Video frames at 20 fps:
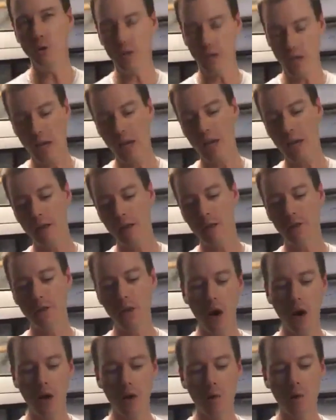can
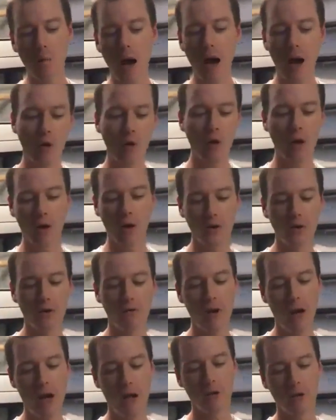thaw them out under
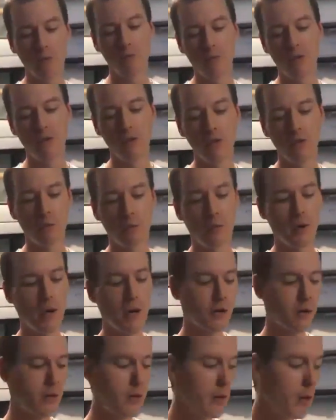vacuum seal
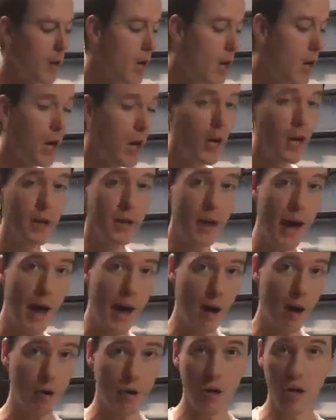pressure.
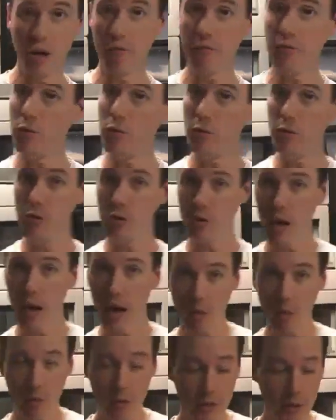Now, if you do
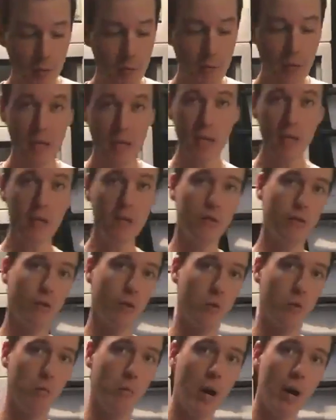that with the minis
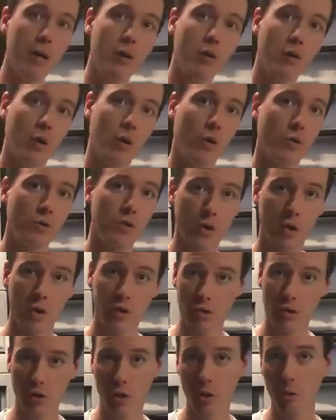or micros,
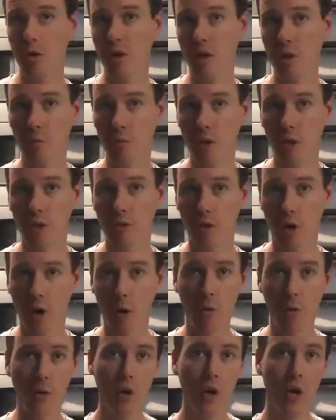you're gonna be in big
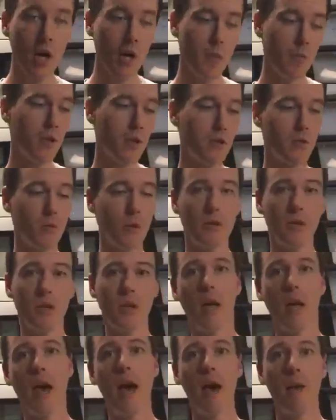trouble. Because what's
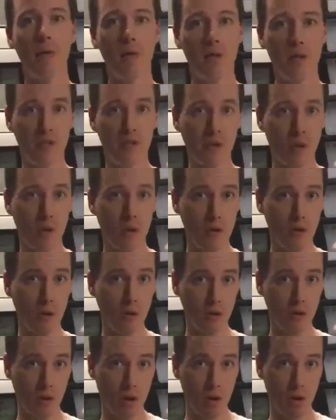gonna happen is
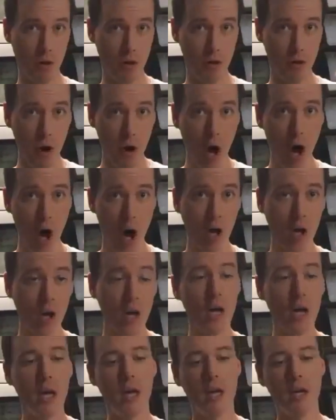those are gonna thaw
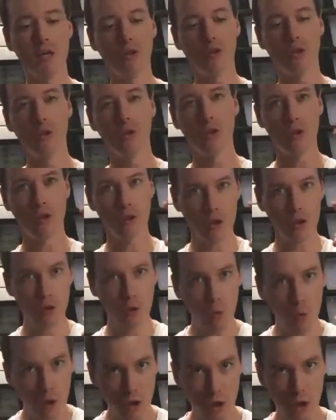and it's gonna
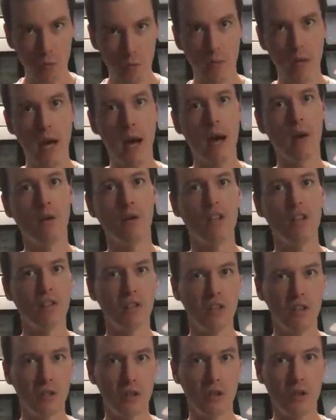squish them down and it's
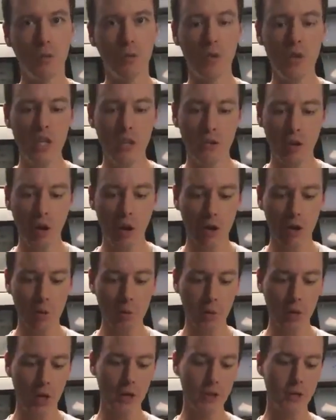gonna squeeze all the
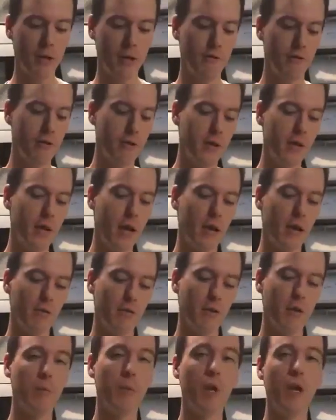blood and everything out of
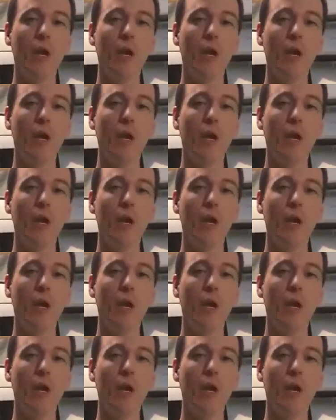them.